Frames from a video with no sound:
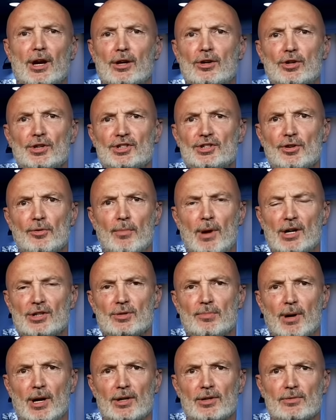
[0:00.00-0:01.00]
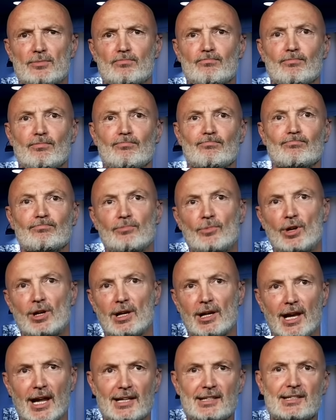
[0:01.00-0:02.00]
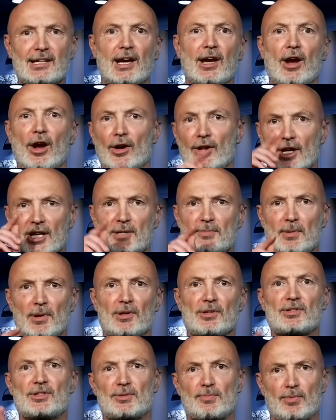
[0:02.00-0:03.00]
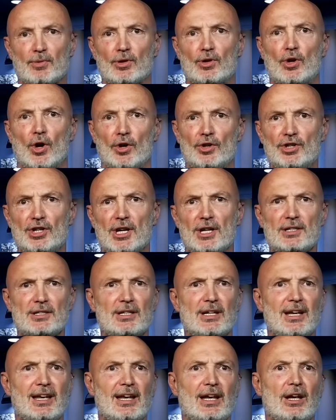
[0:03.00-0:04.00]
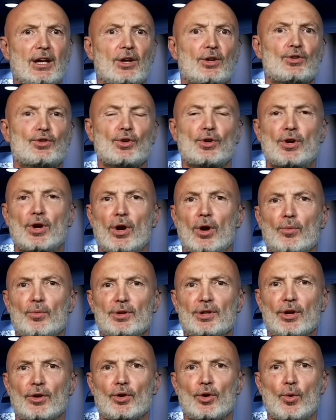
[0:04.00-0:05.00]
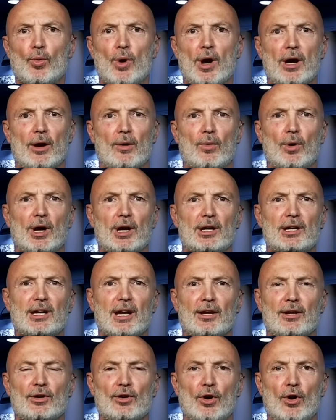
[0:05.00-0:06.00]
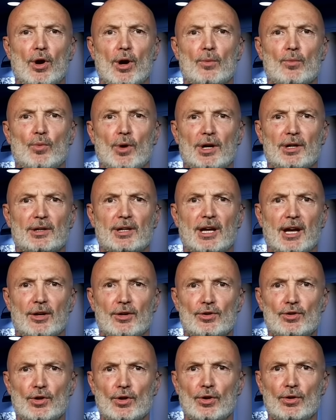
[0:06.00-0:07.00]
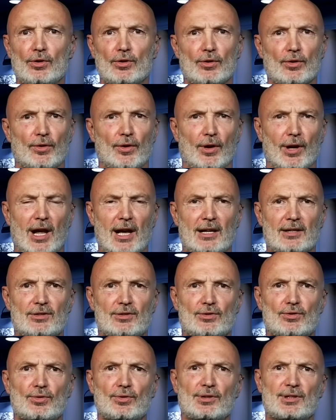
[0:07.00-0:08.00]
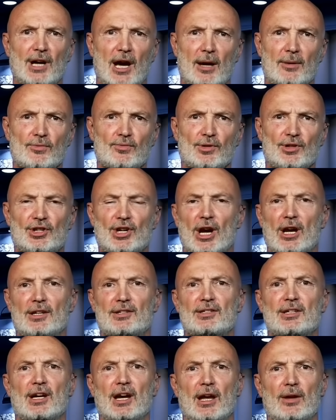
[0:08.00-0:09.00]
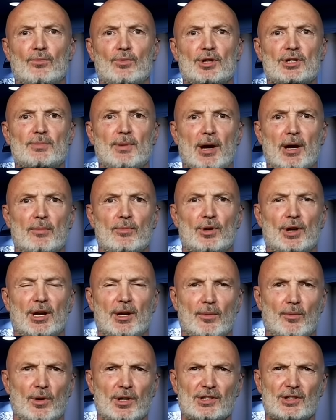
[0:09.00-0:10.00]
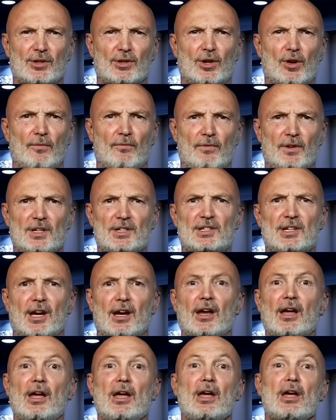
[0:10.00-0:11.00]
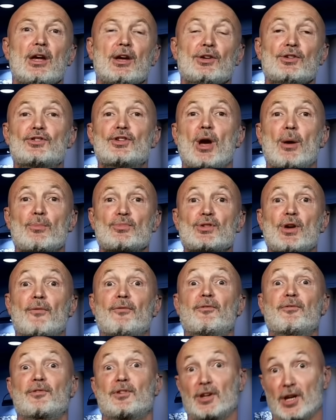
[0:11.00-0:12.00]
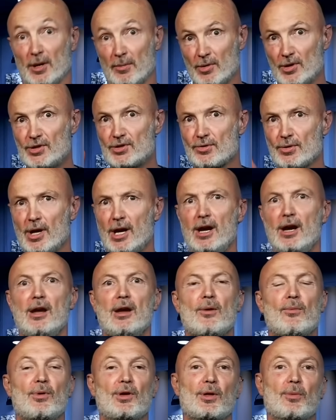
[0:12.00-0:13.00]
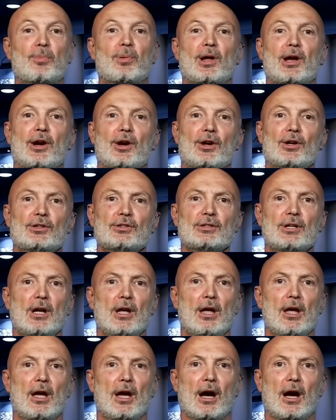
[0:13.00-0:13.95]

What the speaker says: There are question marks about, let's say, inexperienced coaches. Tuchel, we don't know where he can go and what he can do. You know, the last two times with Chelsea and with Bayern Munich, it wasn't convincing in terms of chemistry with the players.